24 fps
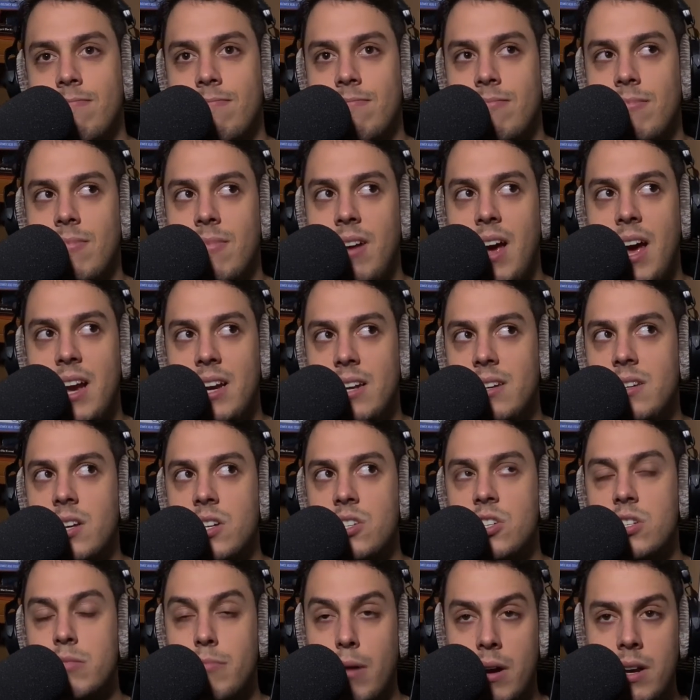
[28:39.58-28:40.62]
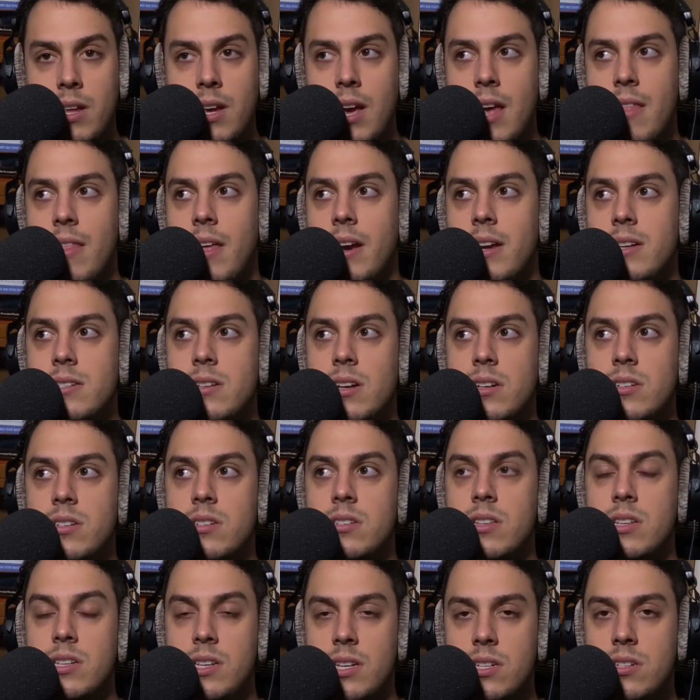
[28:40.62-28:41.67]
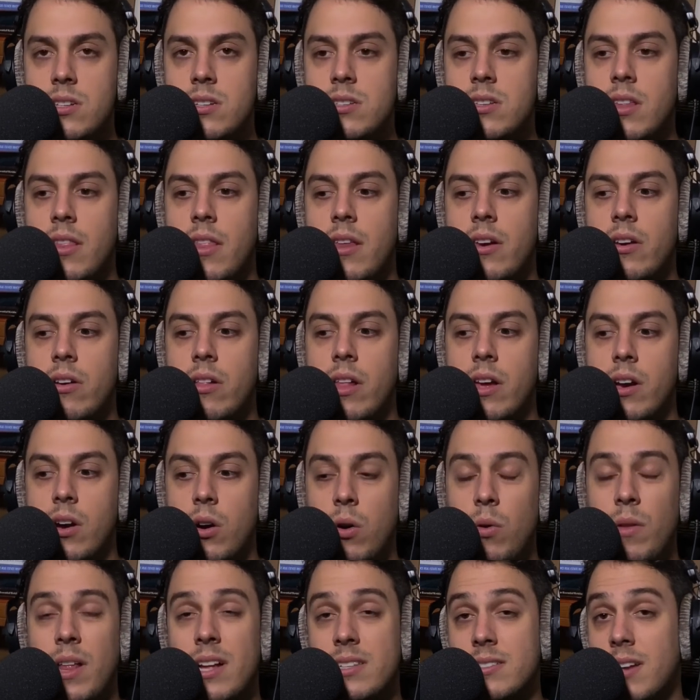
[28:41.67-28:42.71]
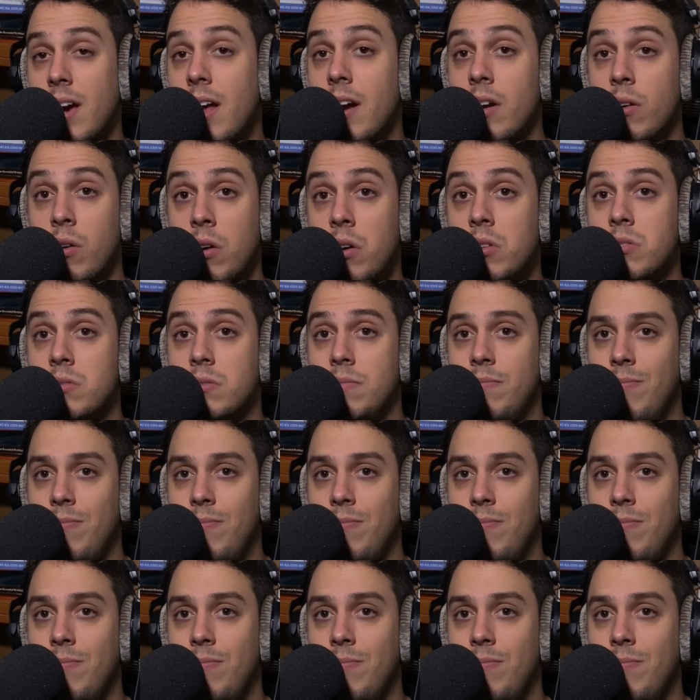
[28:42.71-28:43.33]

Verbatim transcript: And he touches money, and then he touches the dishes, and then you're like, oh, that's kind of gross.